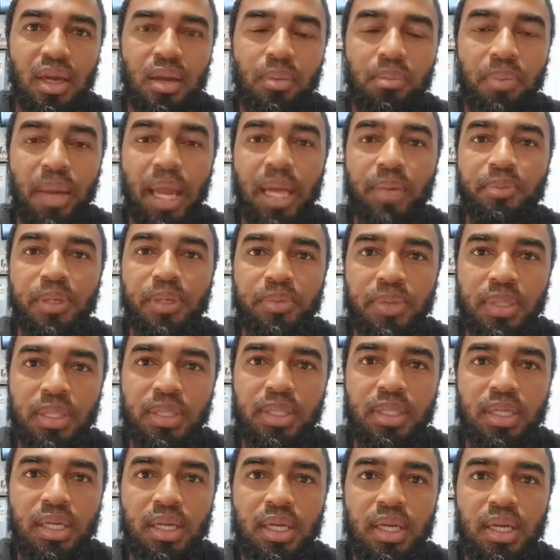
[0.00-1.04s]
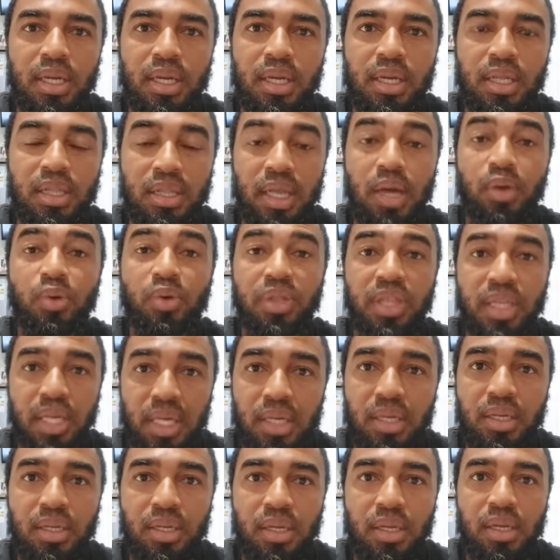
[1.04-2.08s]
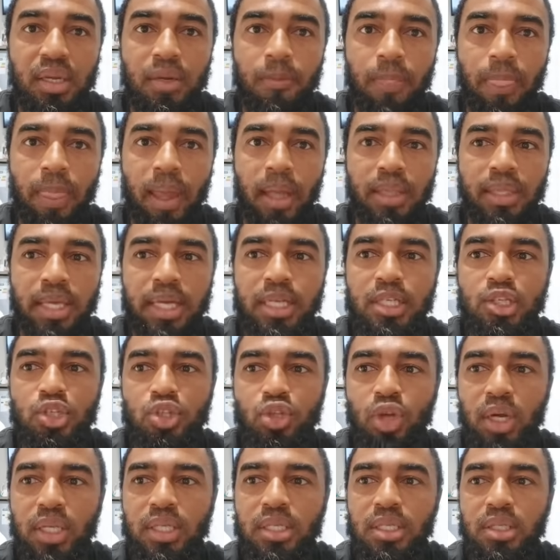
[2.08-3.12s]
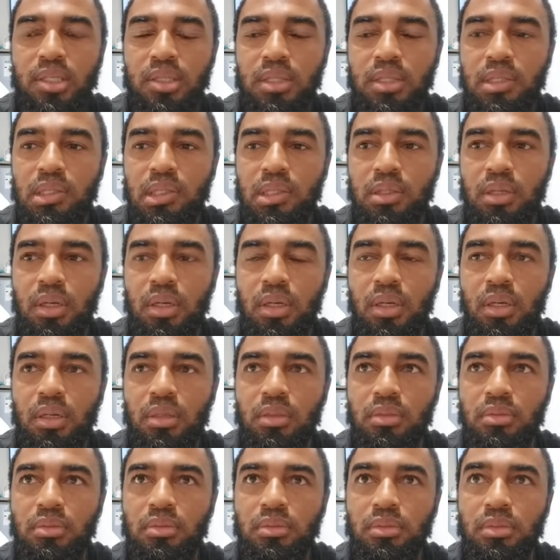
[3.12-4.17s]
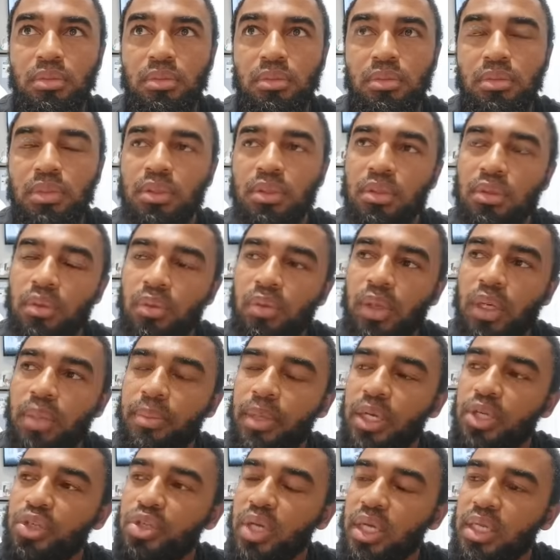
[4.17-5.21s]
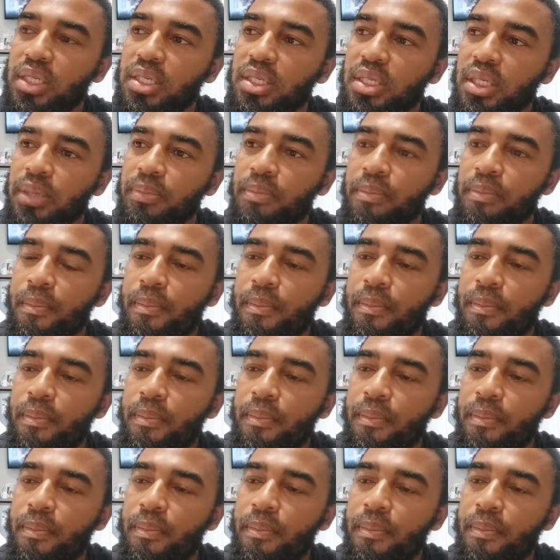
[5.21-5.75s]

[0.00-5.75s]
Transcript: black people that were there. And that is not, uh, what am I trying to say?